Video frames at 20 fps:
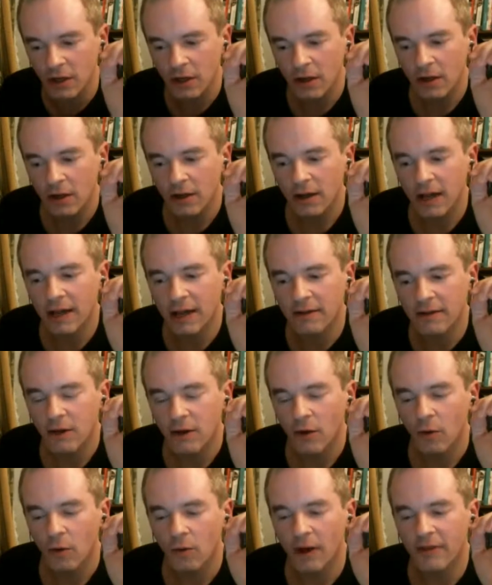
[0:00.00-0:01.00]
and
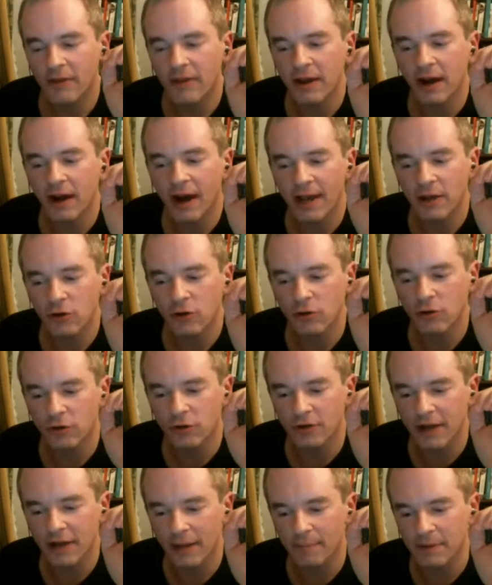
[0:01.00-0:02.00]
I think haiku could
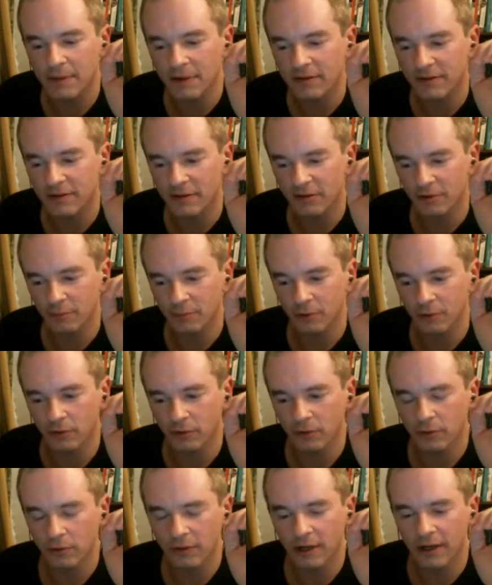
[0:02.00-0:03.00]
not be accessible
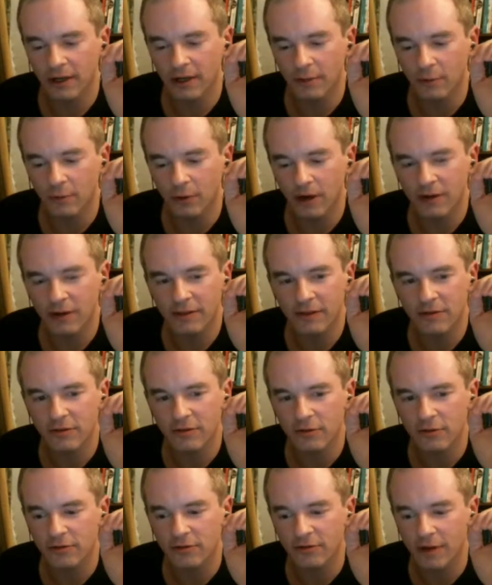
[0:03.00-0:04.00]
anymore. I think
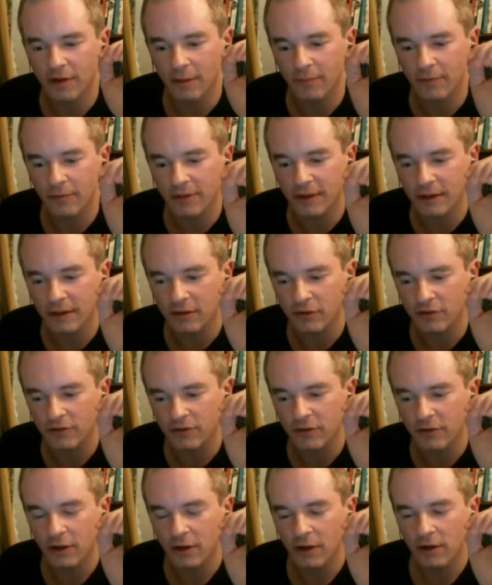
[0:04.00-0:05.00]
there's some things
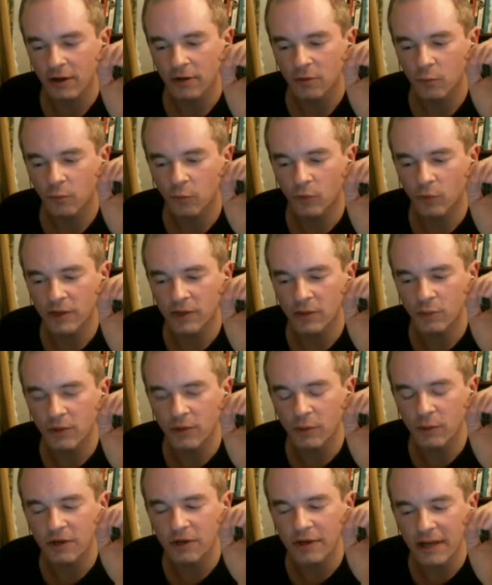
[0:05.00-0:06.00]
we
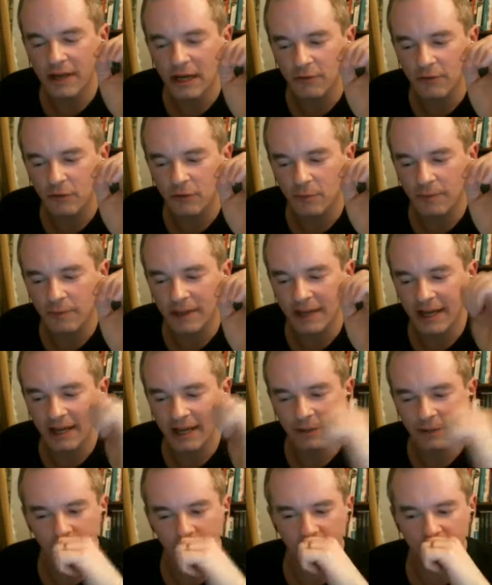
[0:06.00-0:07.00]
would never be
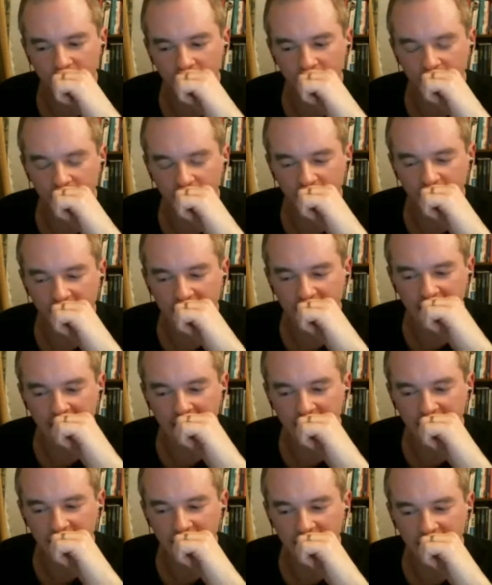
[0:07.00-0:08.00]
able to get
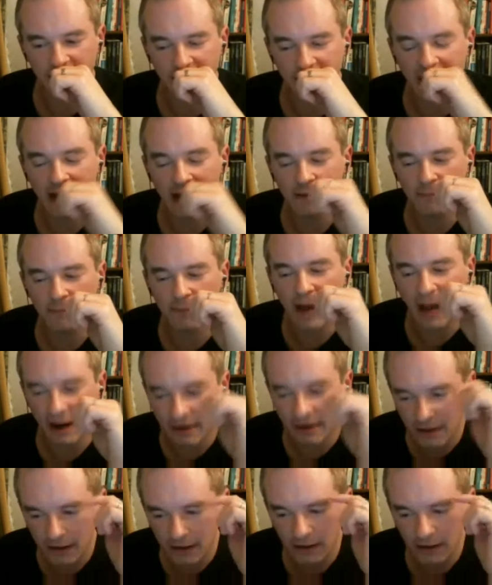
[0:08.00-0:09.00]
that back.
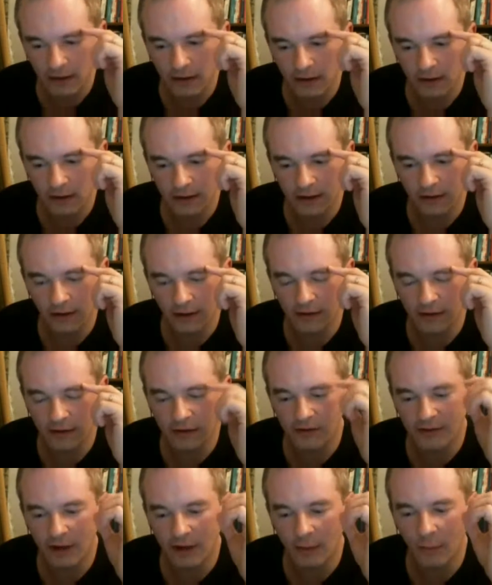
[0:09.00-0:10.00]
You know, like, there's
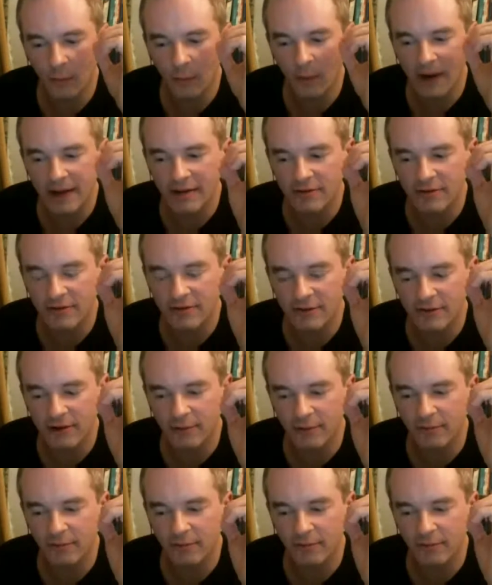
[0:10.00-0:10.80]
some ways, some